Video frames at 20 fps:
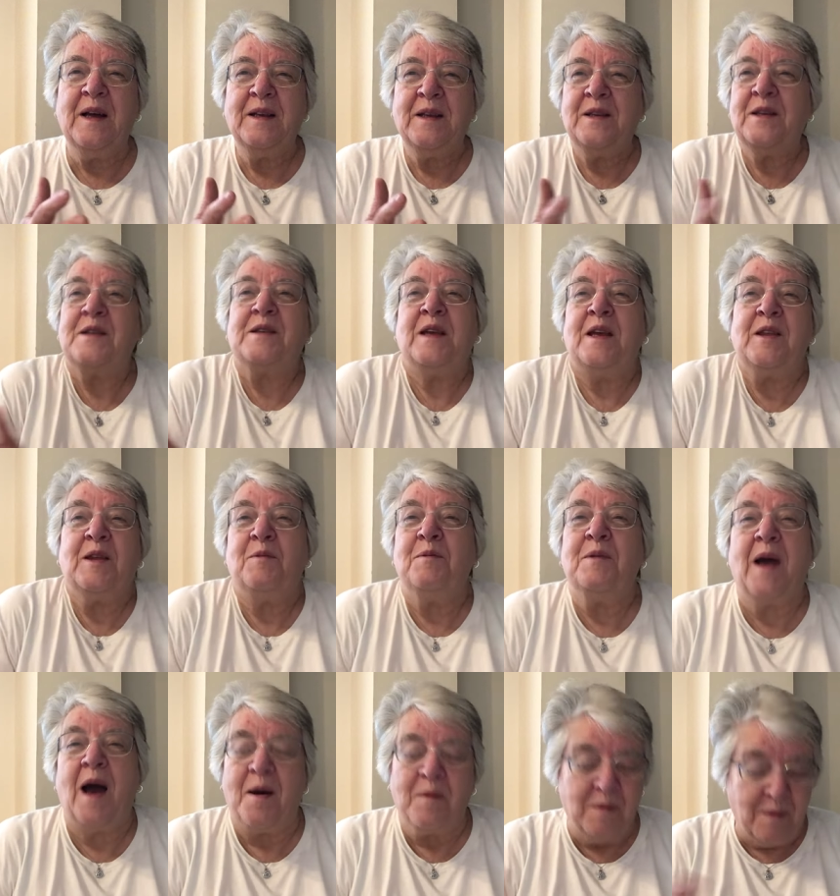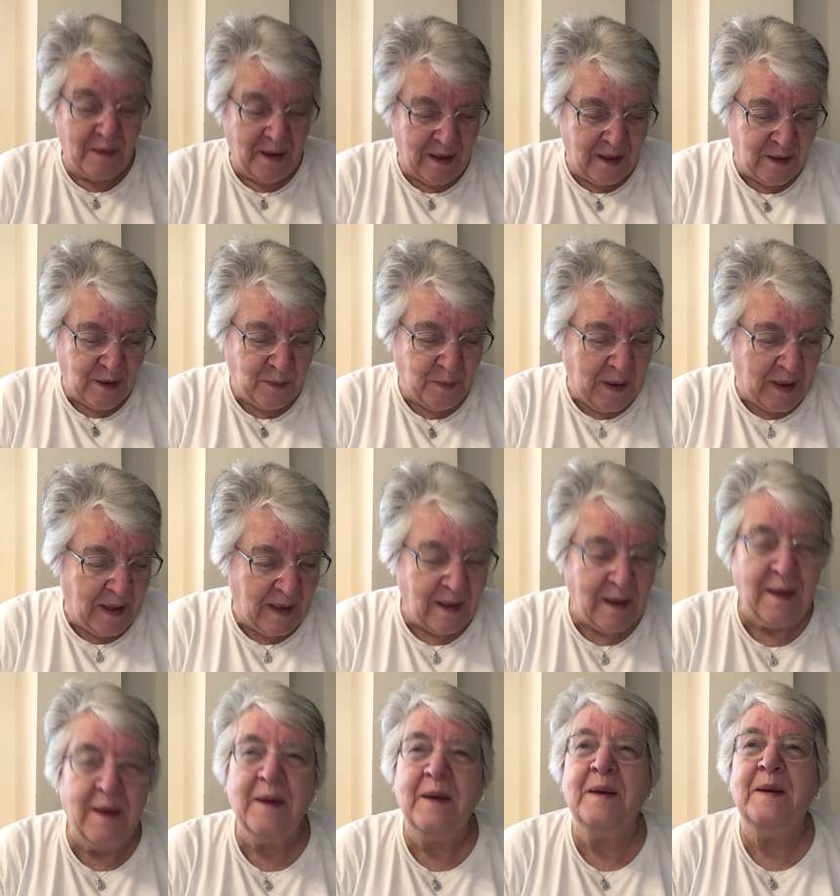to see them come into being.
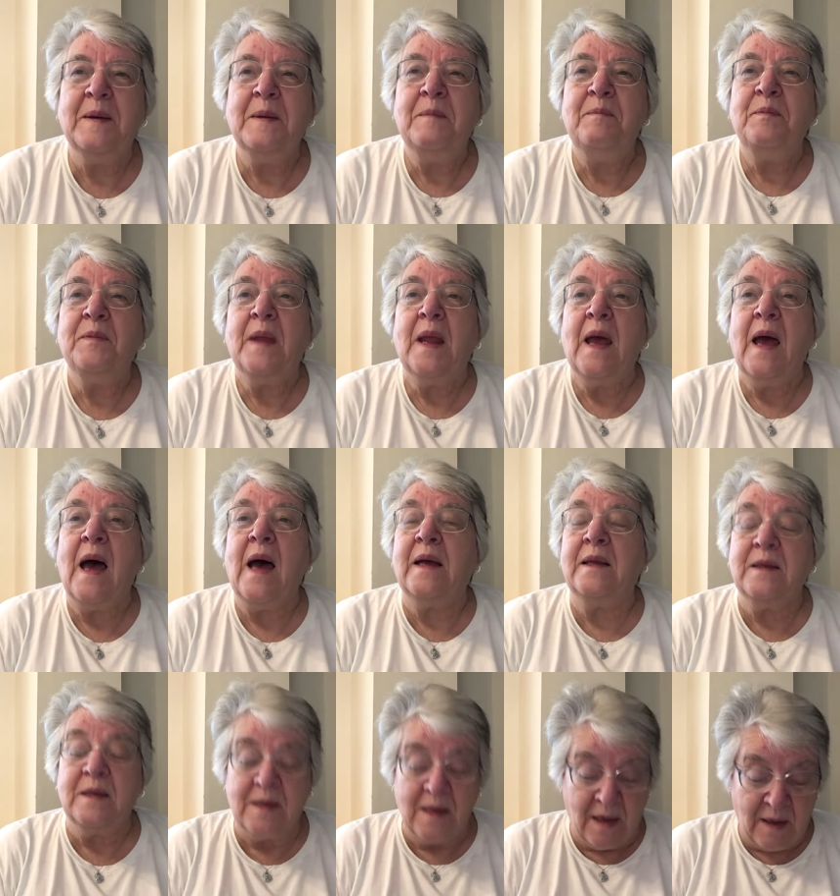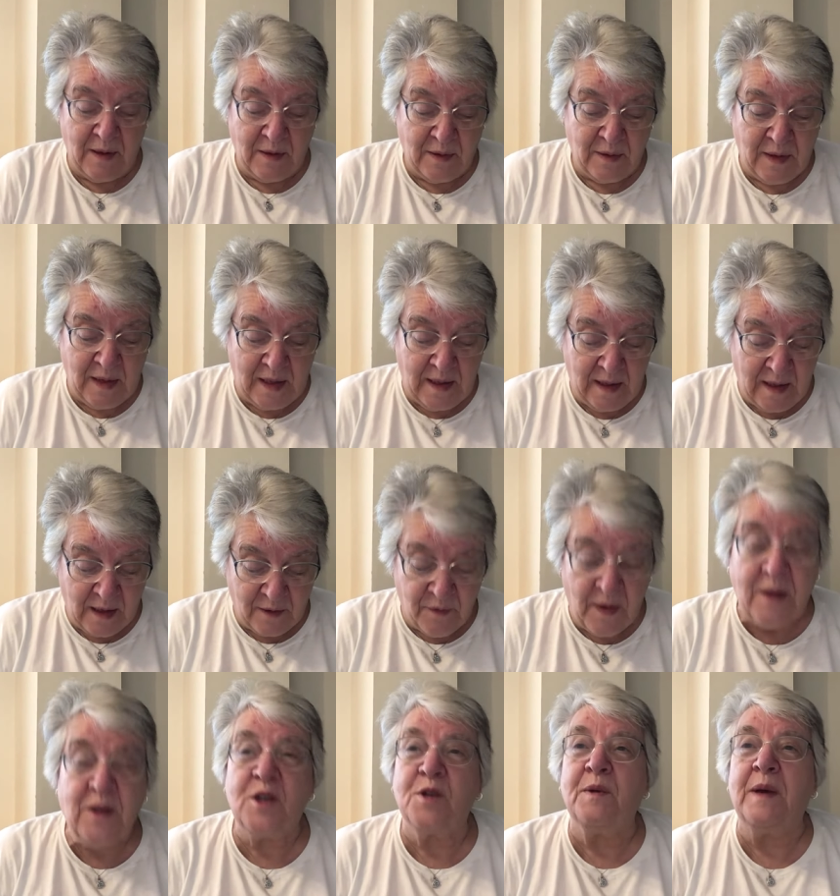And uh, the
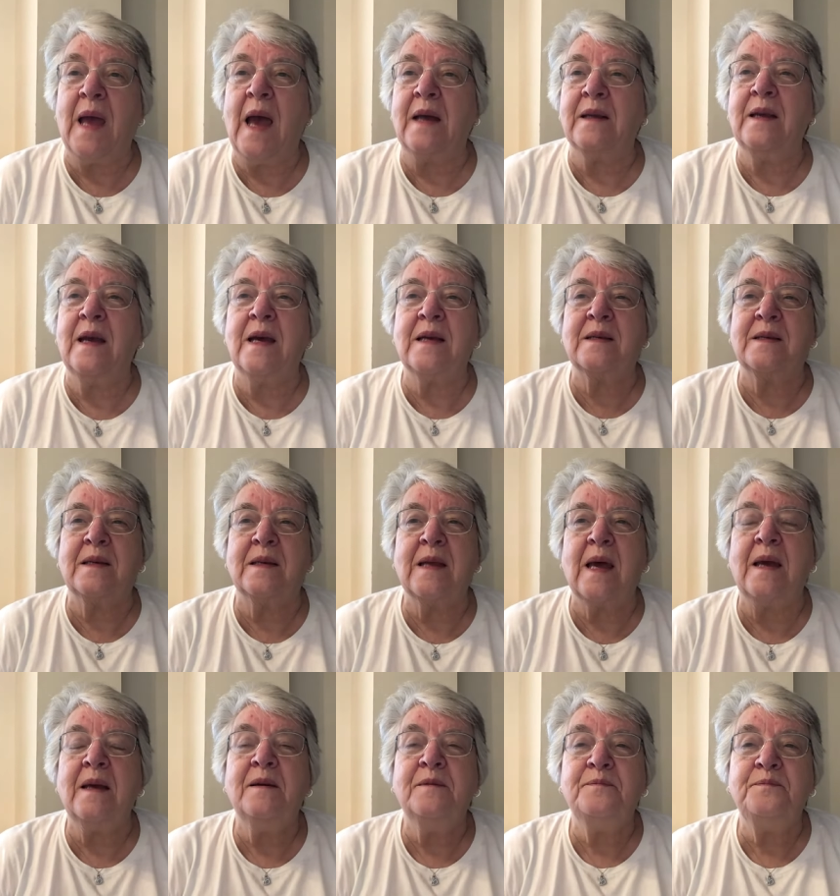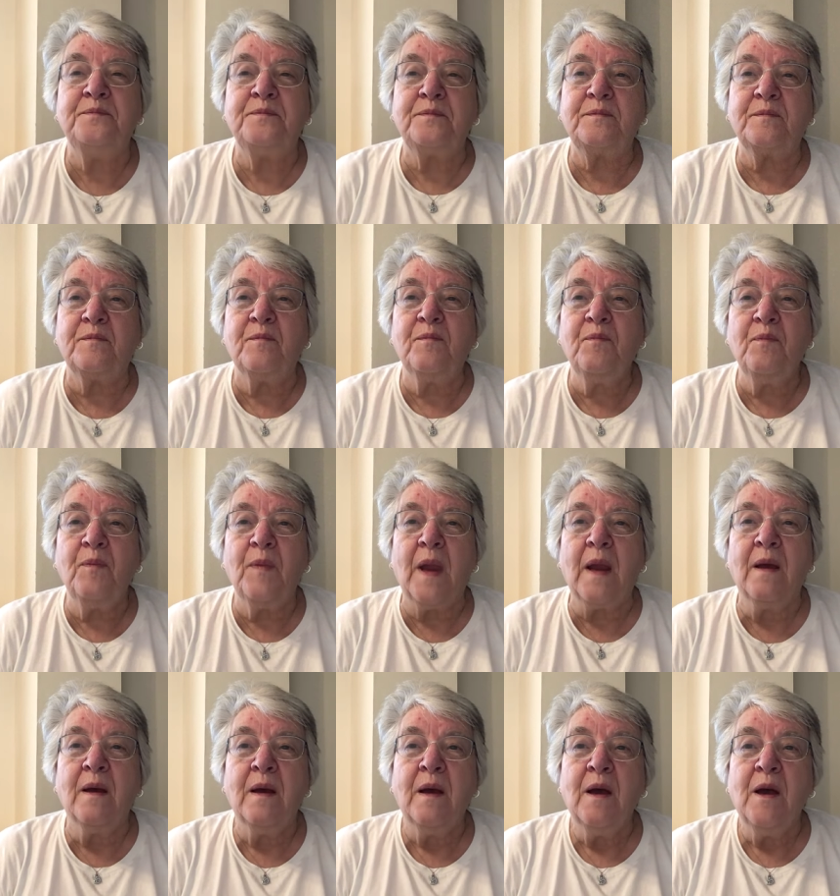adventure we had yesterday
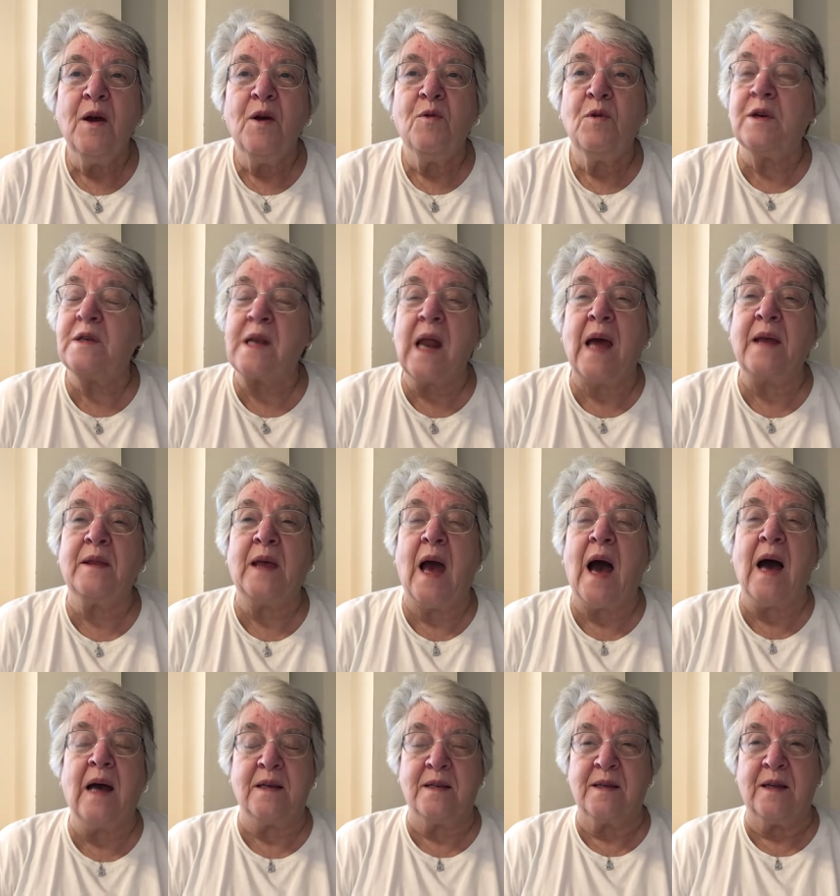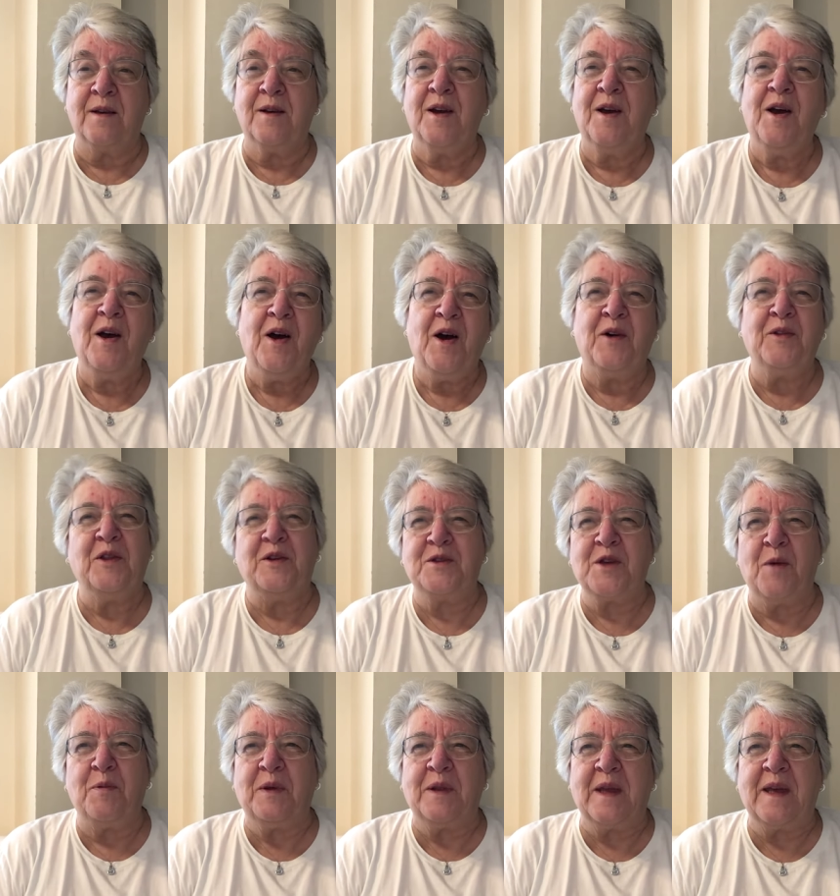was like the icing on the
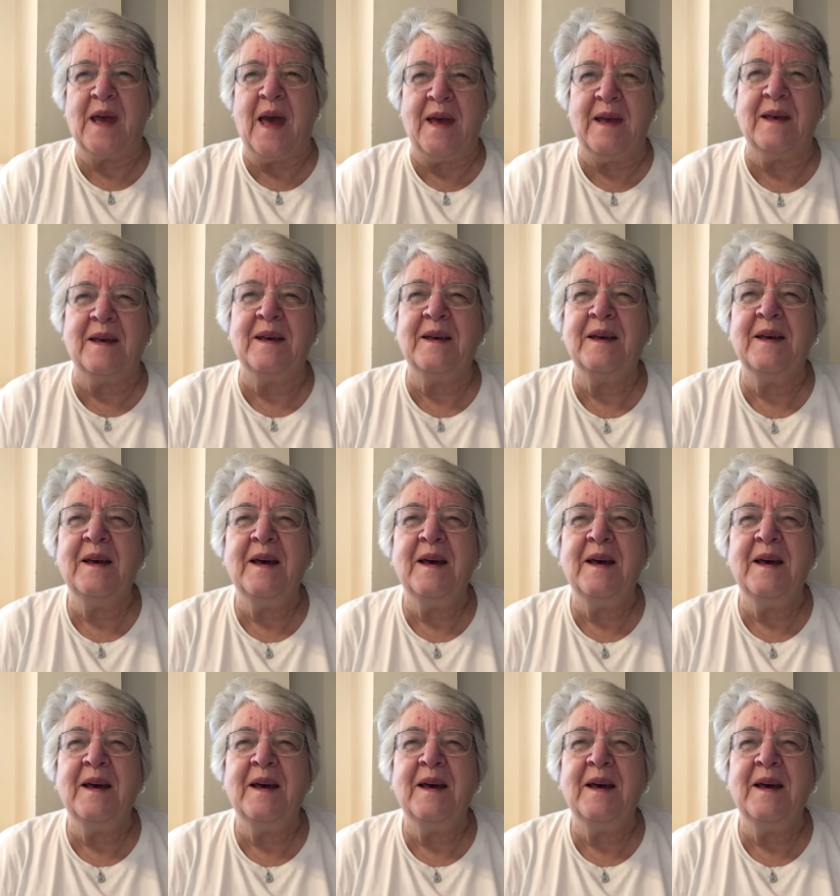top of the cake.